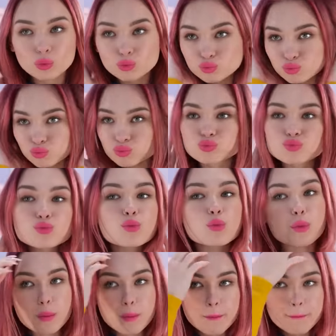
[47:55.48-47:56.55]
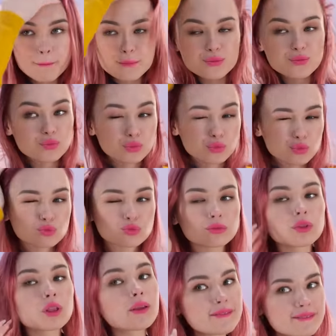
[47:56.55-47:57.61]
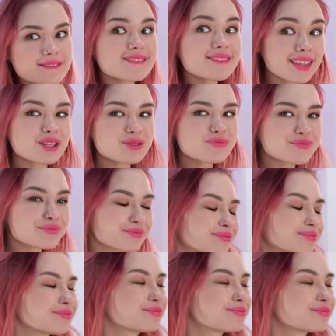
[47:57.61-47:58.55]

lame, thin lips. Perfect! I feel more